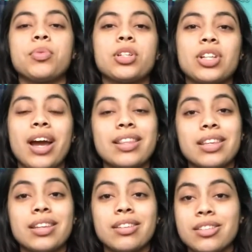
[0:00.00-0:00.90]
which I
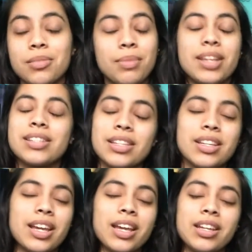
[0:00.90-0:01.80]
think is
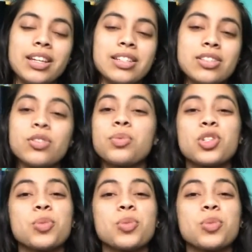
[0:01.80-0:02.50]
amazing, and it's super,